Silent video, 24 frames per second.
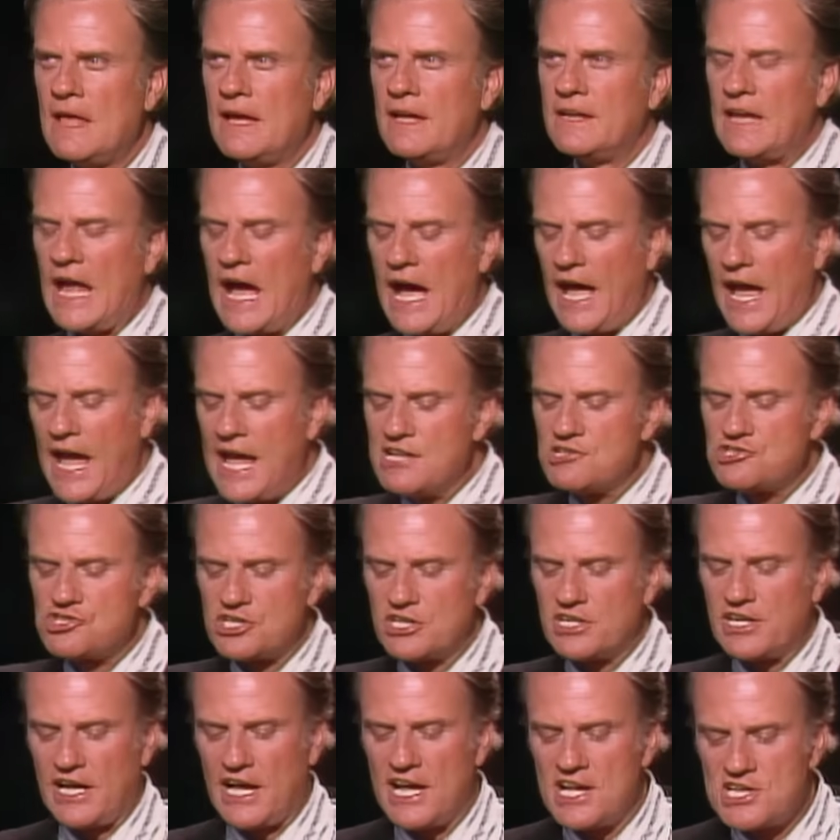Now,
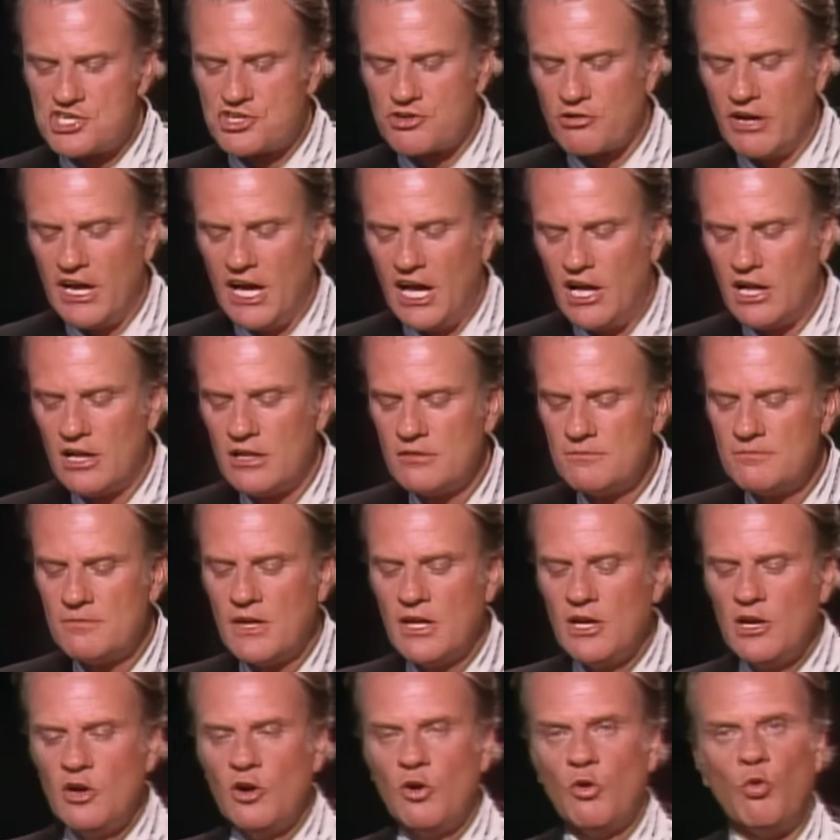ancient Israel
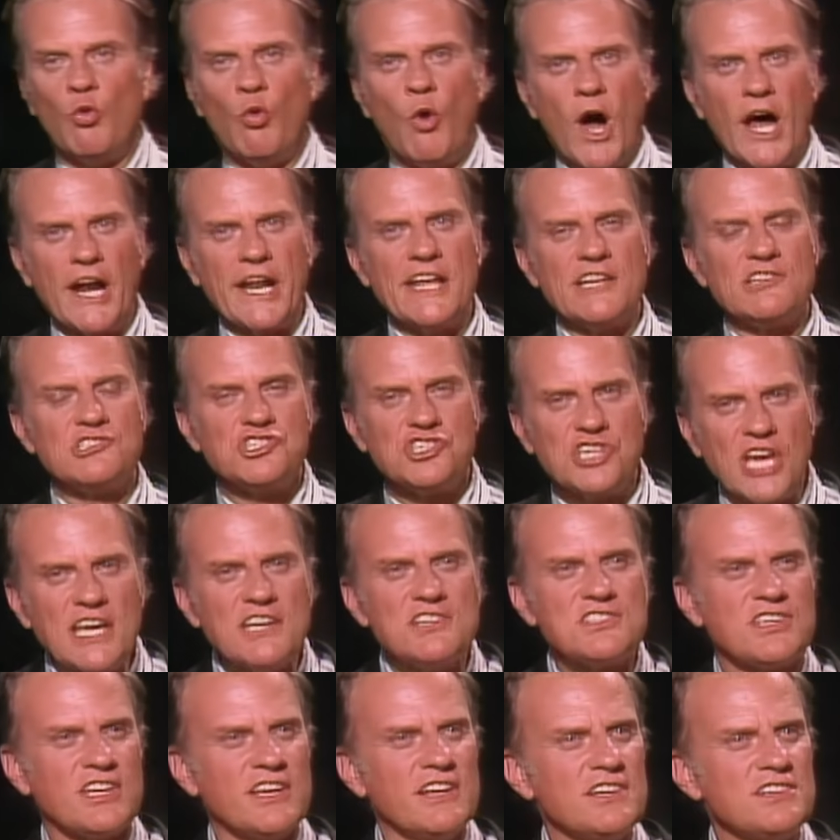wanted
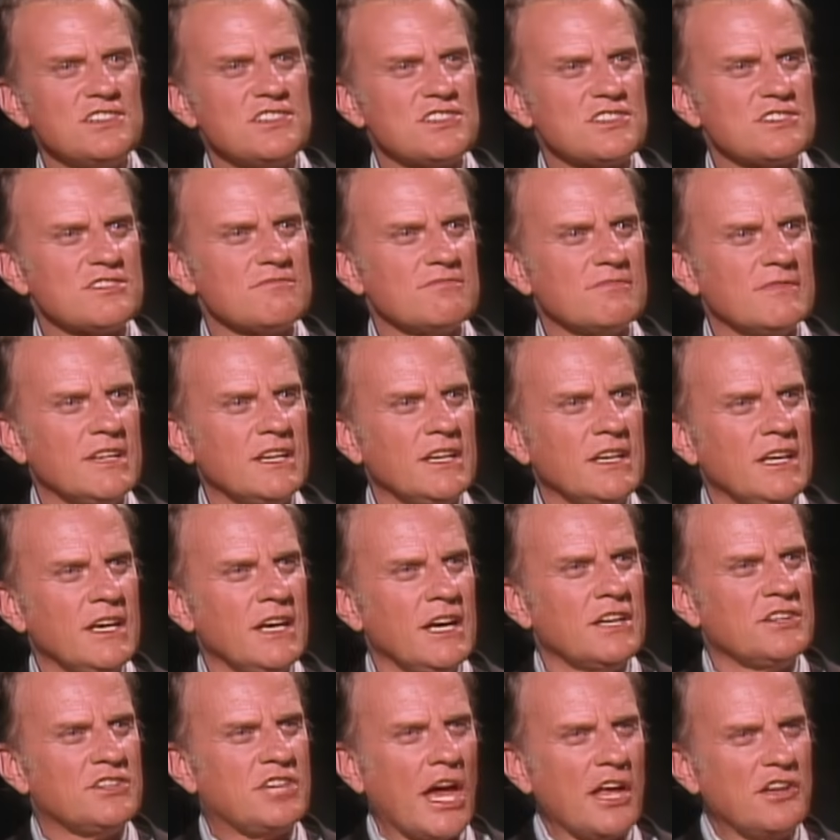Jesus
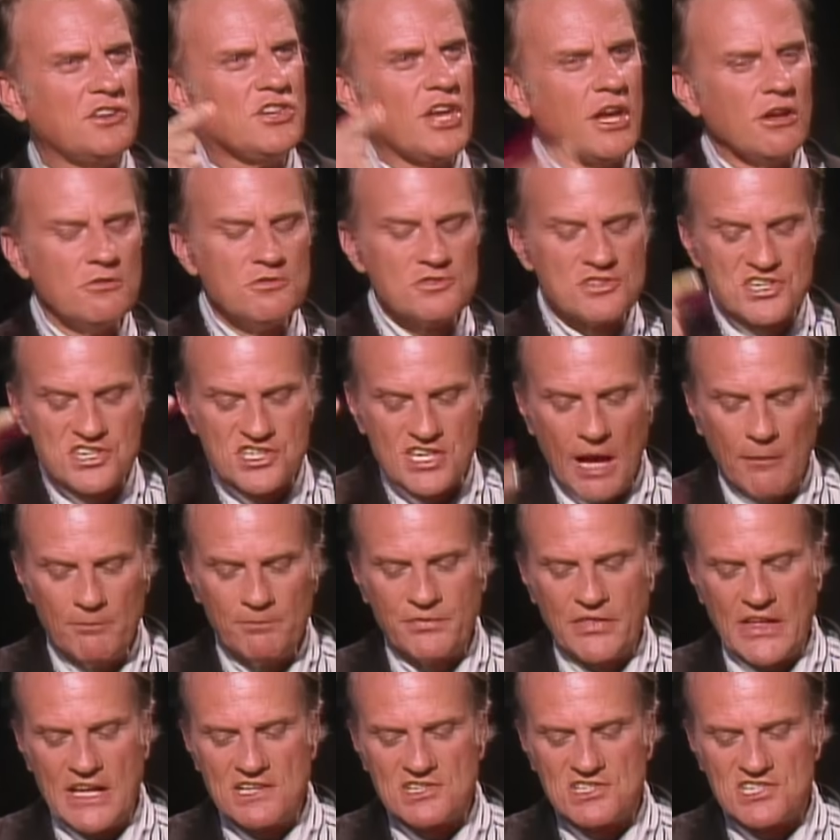to do
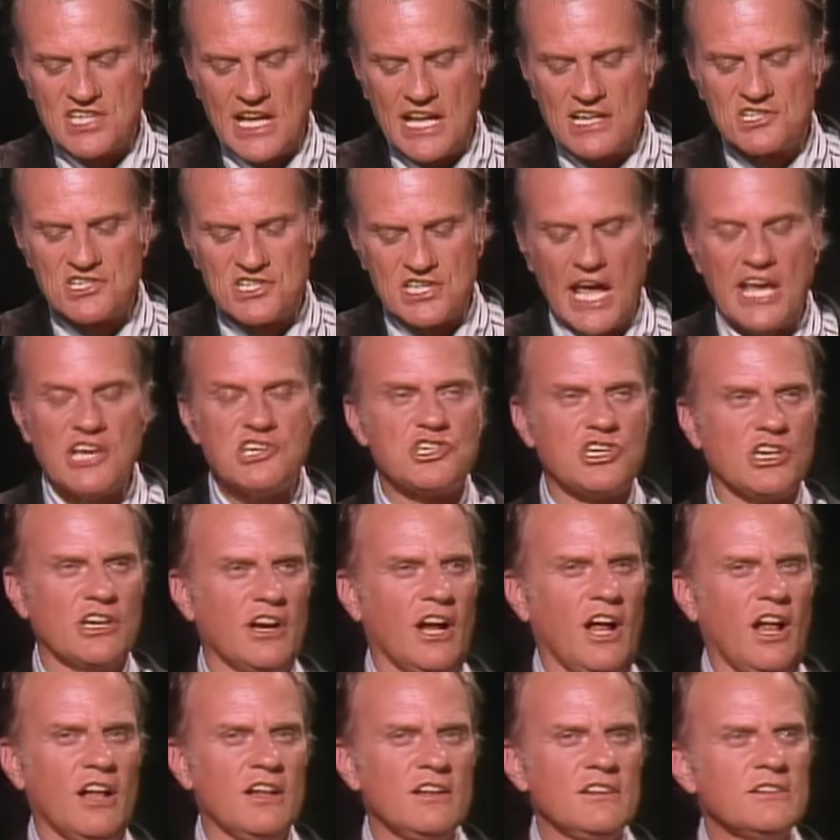something
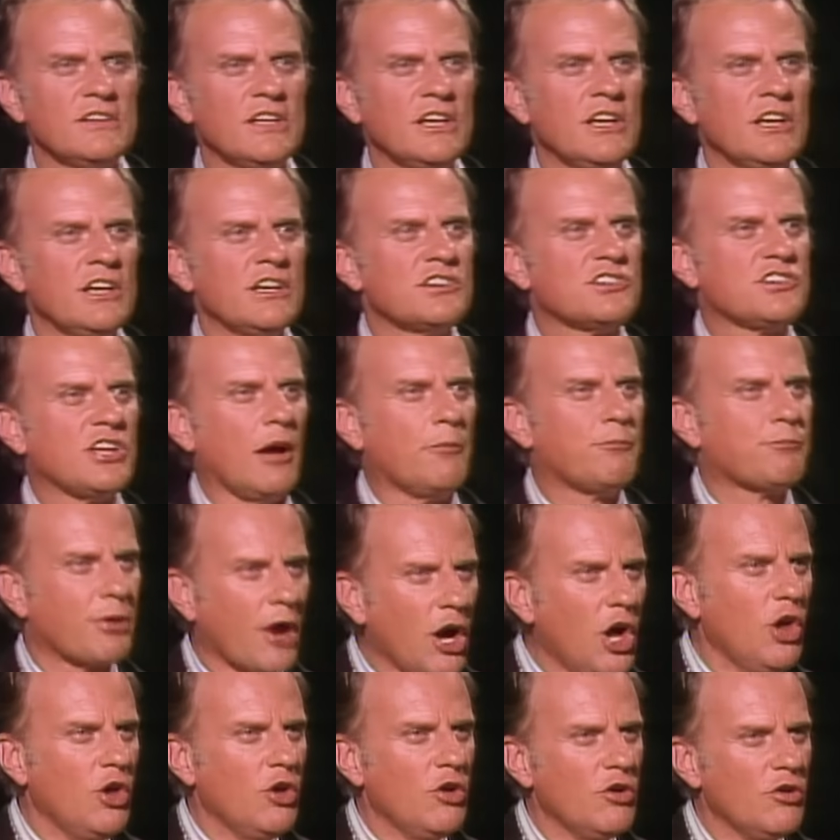sensational to
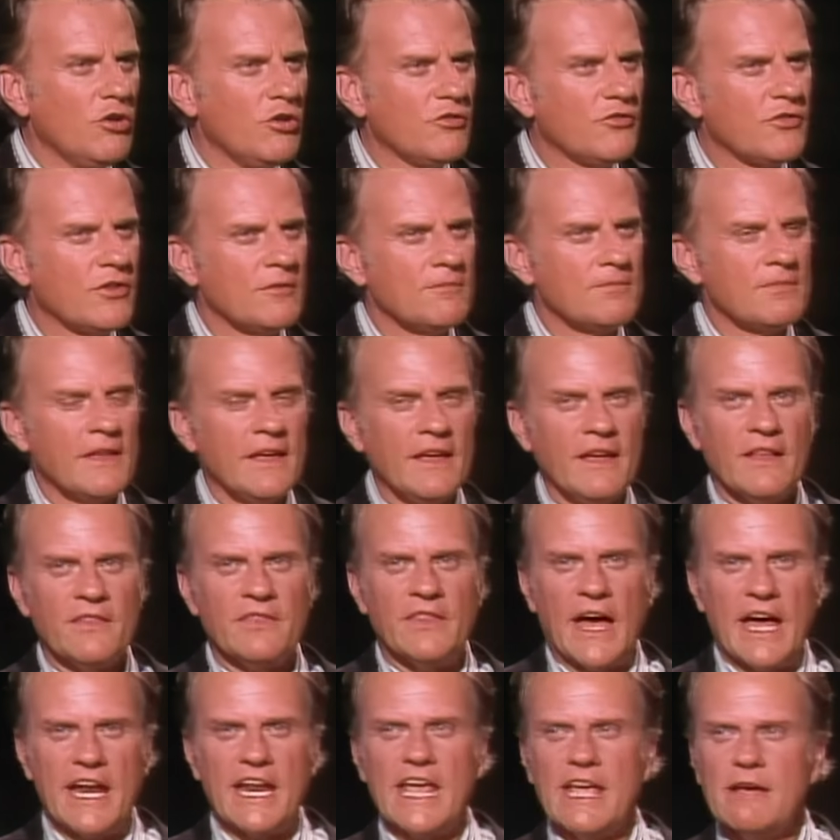prove
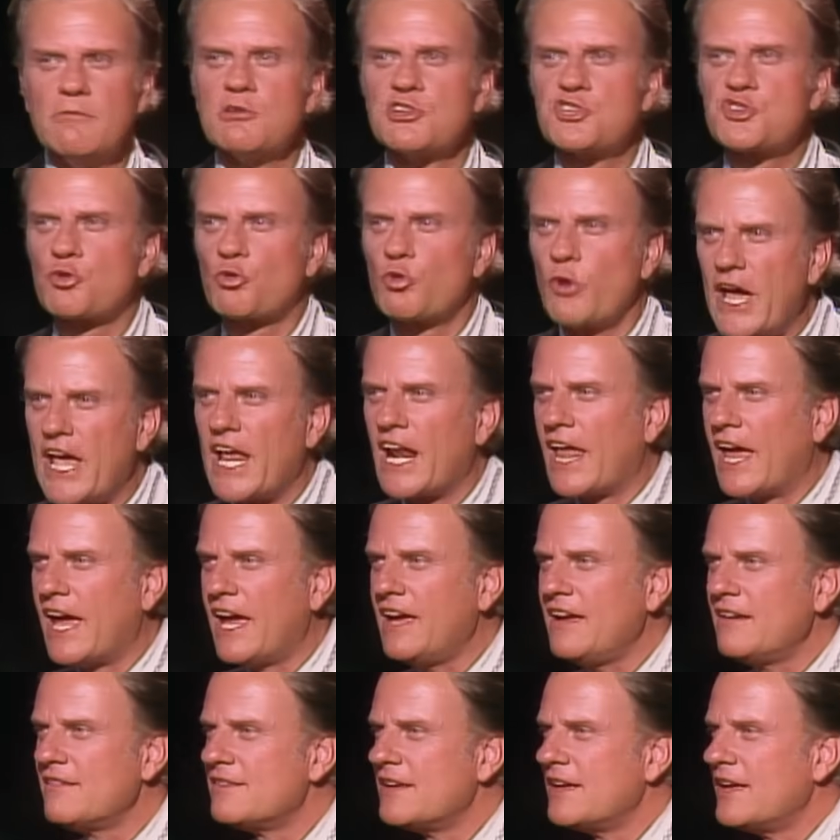that he was
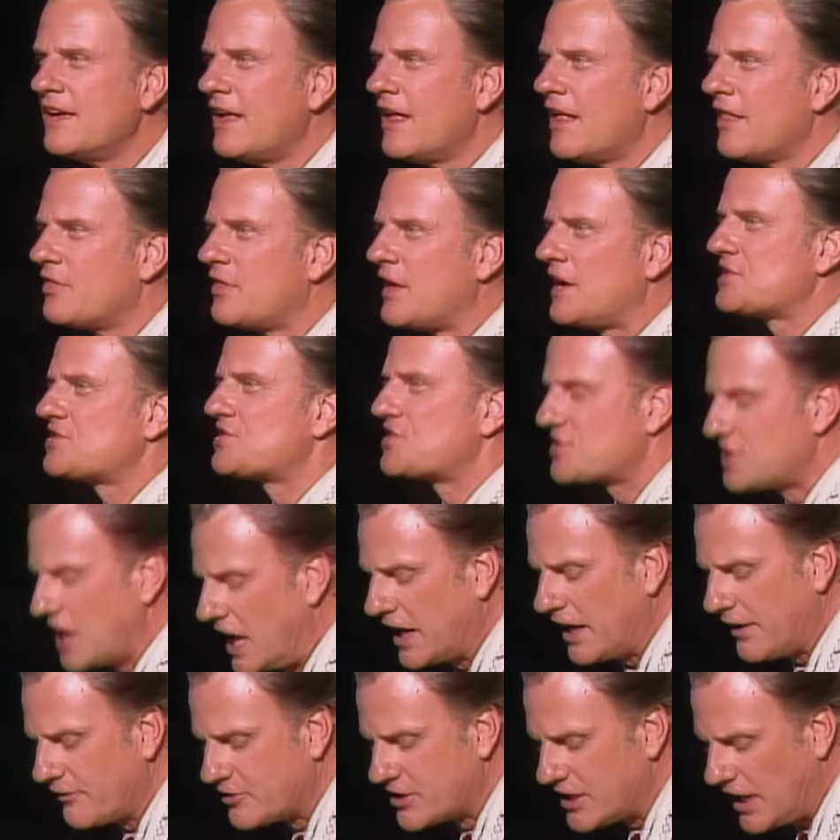really the
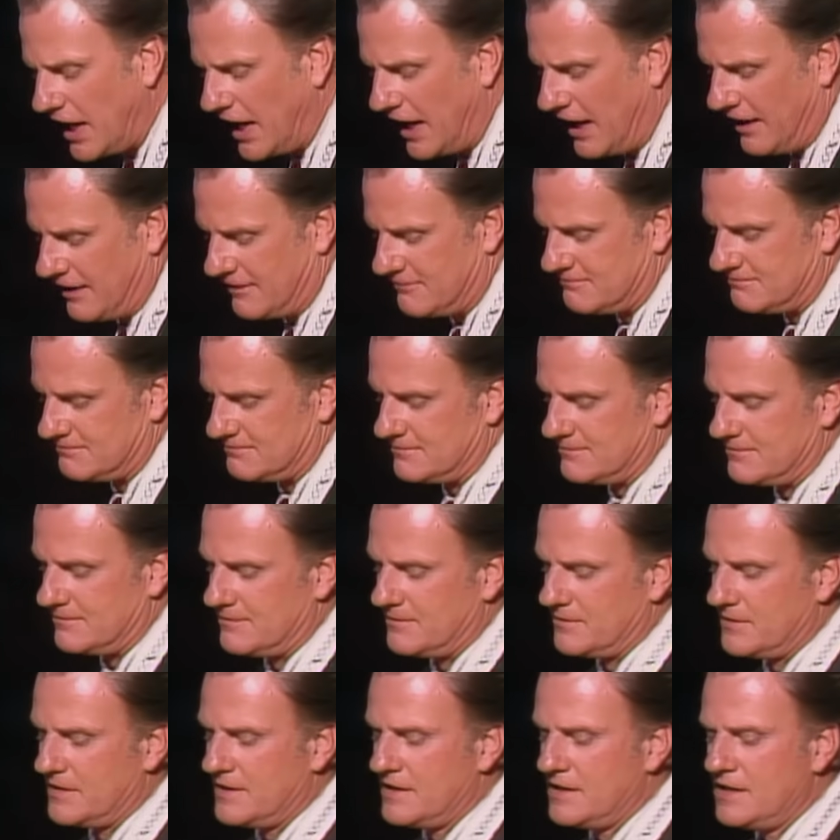Son of God.
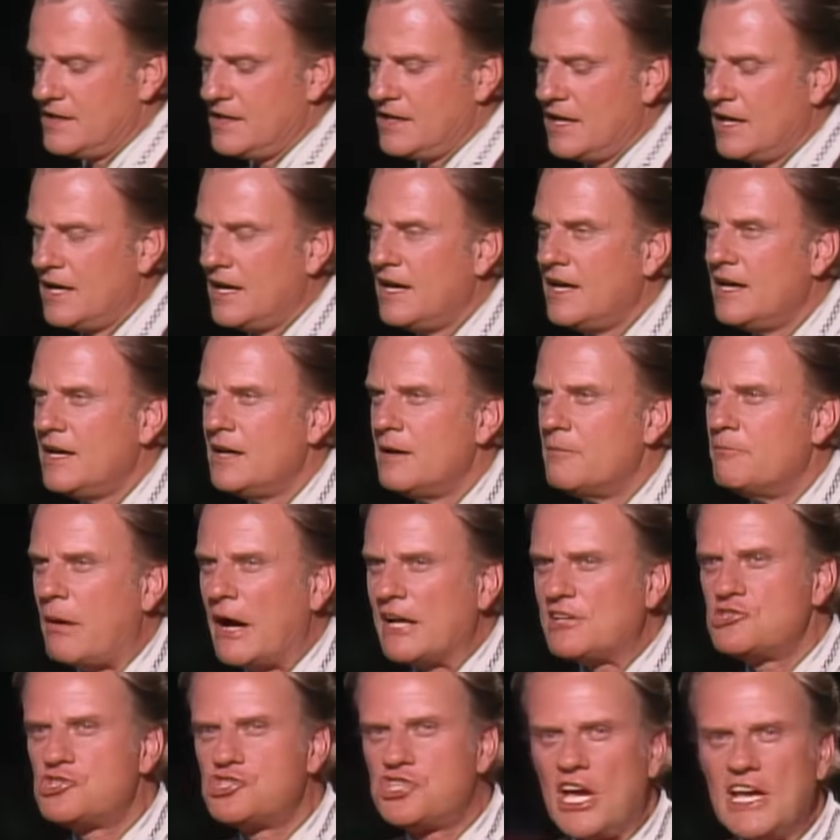
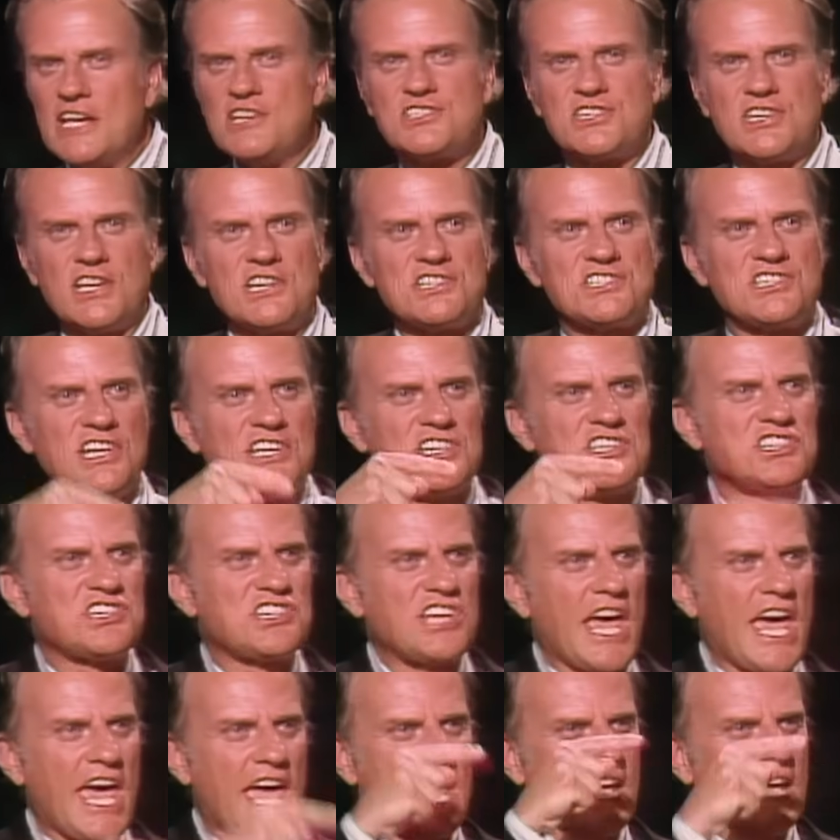But Jesus is
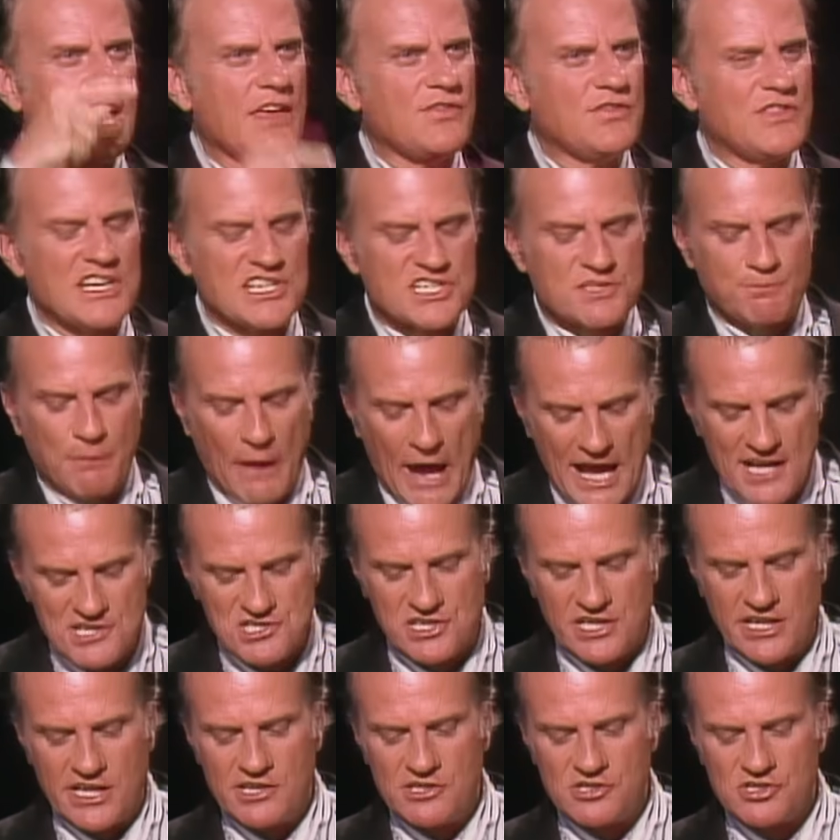saying in this
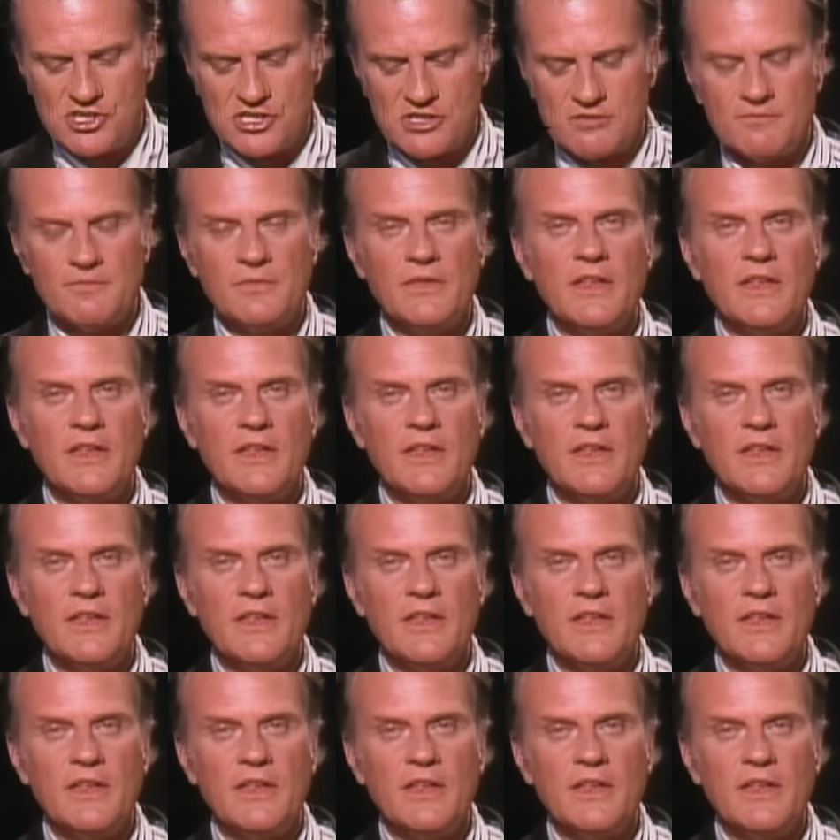passage,